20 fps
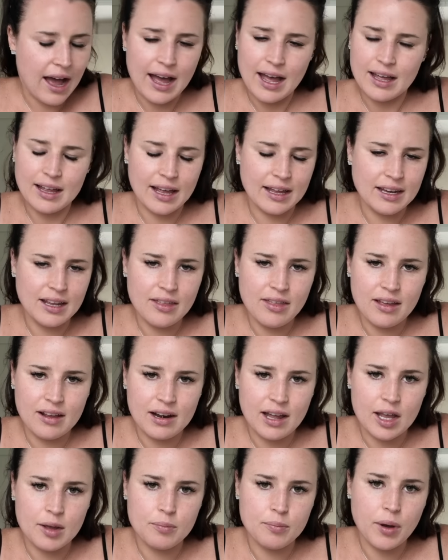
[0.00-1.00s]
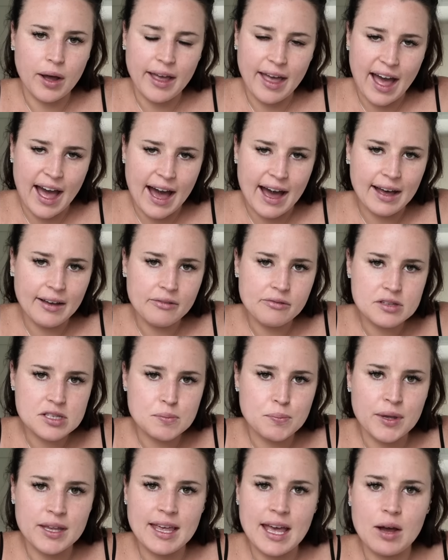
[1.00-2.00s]
anything like by halves,
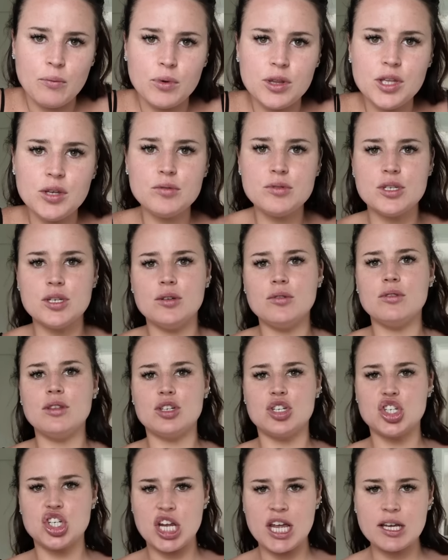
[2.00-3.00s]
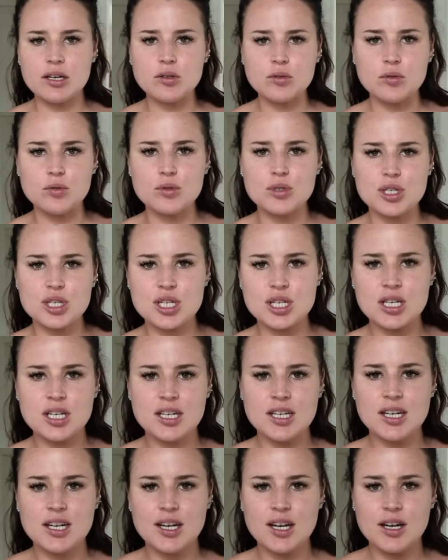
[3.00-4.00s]
but yet when you do the chilled
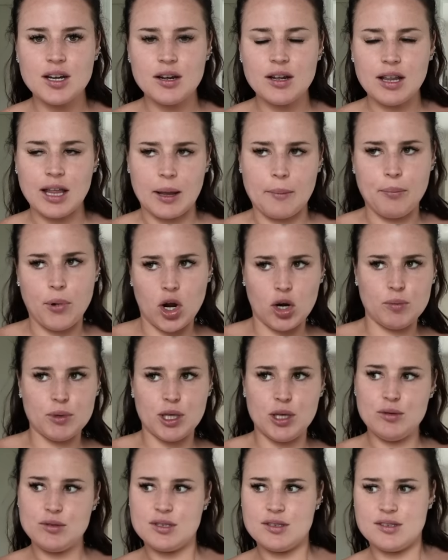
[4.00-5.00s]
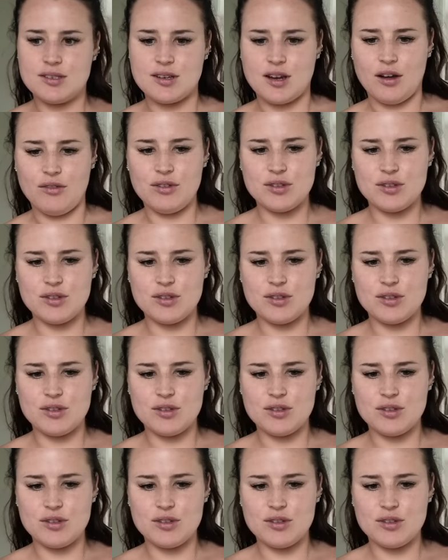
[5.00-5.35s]
like barbecues and stuff.